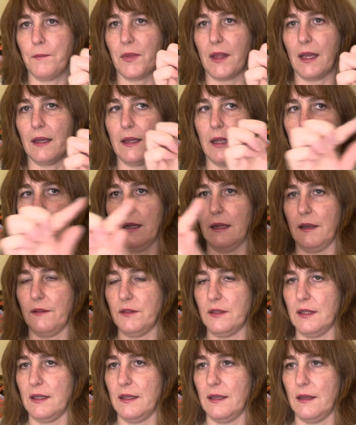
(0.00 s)
and then I
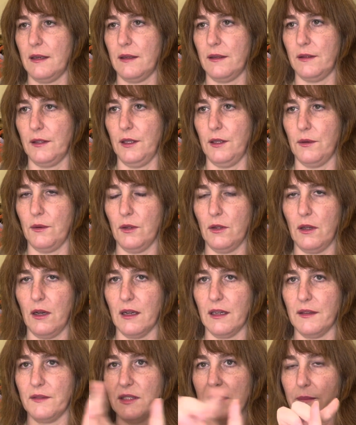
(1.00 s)
left a long
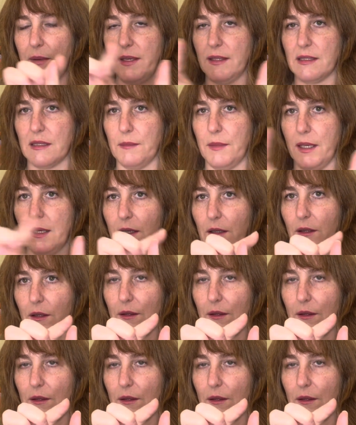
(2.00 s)
enough space to make